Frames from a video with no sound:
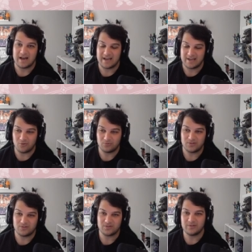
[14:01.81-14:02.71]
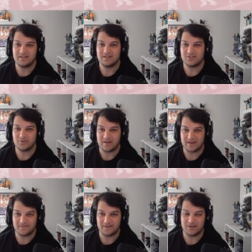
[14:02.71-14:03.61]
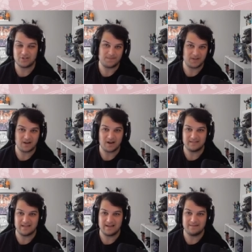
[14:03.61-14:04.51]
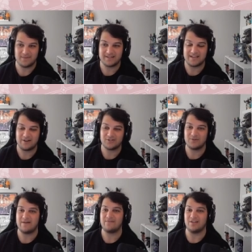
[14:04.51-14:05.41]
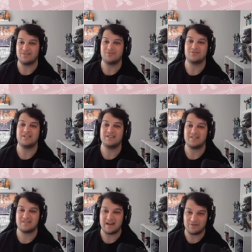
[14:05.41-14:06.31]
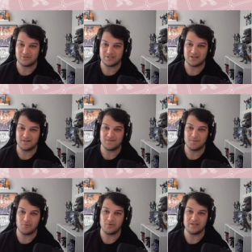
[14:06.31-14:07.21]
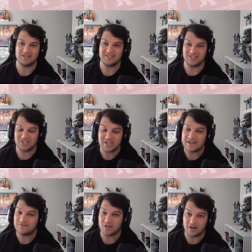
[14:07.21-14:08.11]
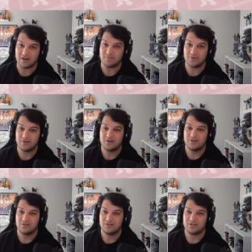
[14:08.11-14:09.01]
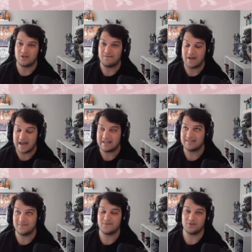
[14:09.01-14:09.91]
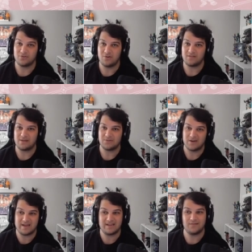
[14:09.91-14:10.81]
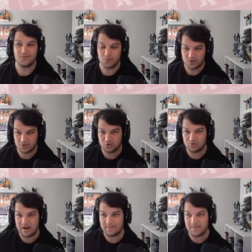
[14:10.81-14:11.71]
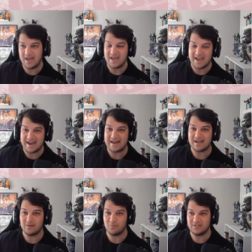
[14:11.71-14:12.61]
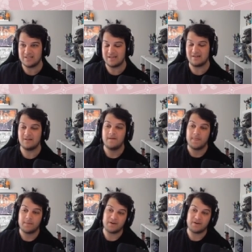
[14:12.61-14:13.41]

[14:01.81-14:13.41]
I only do it so I can finish up the content because I also have like 13,000 of the points like saved up. So I've had them for a long time. So I can afford to just drop 80 on one ticket.